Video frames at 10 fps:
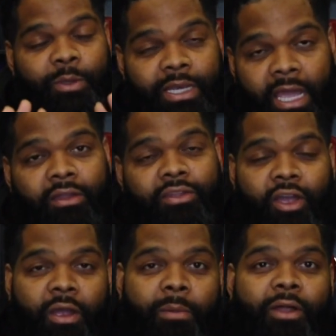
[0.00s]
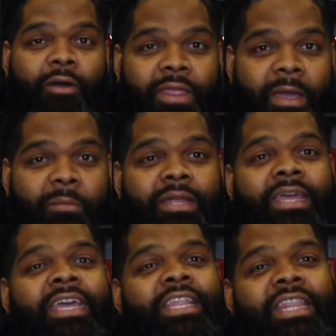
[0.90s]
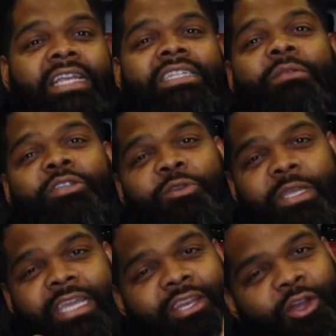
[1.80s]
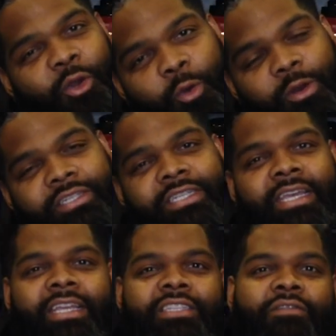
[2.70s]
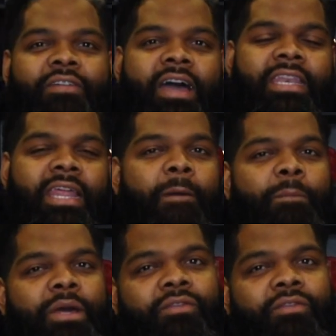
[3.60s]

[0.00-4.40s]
we're not going to talk about all that, but that's something that you can get in the course to find out.